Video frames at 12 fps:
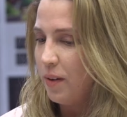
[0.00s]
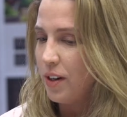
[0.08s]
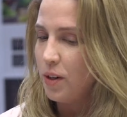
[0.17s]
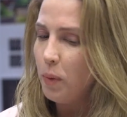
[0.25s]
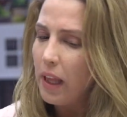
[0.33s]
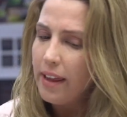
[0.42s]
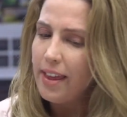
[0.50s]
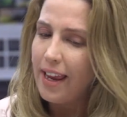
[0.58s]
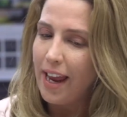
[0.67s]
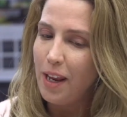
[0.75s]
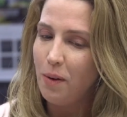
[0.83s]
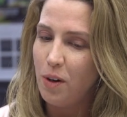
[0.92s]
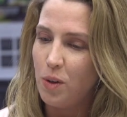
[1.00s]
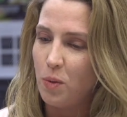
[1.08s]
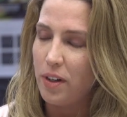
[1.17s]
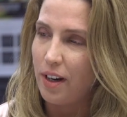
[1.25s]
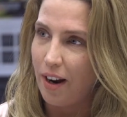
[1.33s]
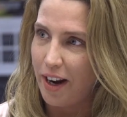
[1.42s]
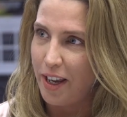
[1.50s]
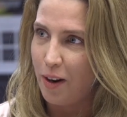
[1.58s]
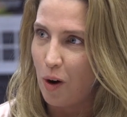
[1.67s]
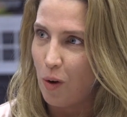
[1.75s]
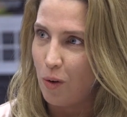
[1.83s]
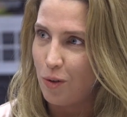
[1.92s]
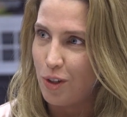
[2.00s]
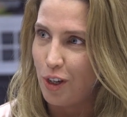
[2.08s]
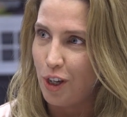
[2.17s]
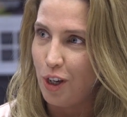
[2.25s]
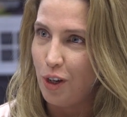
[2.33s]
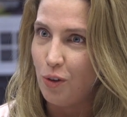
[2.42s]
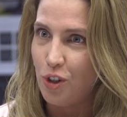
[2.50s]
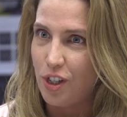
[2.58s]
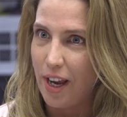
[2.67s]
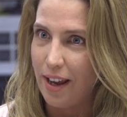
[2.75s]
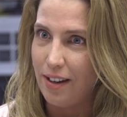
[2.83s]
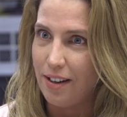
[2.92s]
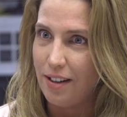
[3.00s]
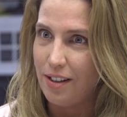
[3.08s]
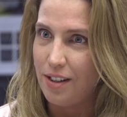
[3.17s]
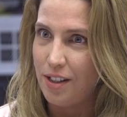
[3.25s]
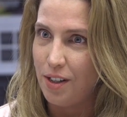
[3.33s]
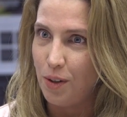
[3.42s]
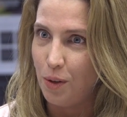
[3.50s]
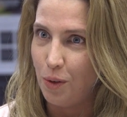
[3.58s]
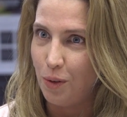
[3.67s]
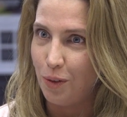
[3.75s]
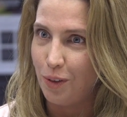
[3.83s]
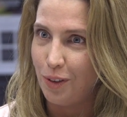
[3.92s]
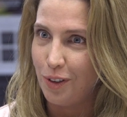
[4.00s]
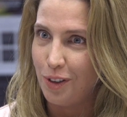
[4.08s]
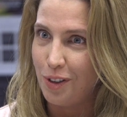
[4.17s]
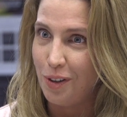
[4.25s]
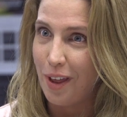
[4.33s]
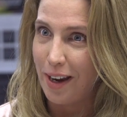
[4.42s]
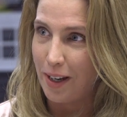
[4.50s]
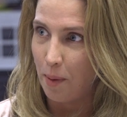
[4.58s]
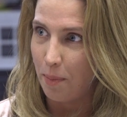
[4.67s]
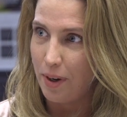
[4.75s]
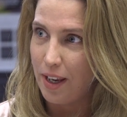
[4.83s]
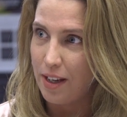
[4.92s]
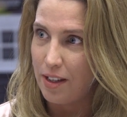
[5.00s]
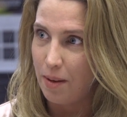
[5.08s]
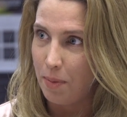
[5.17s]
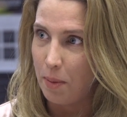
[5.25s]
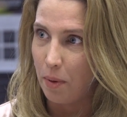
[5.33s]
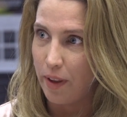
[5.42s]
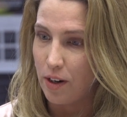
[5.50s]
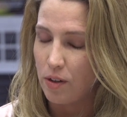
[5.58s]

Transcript: question. Well, I think anyone who's worked at IDEO owes a huge debt to that company and to the people there.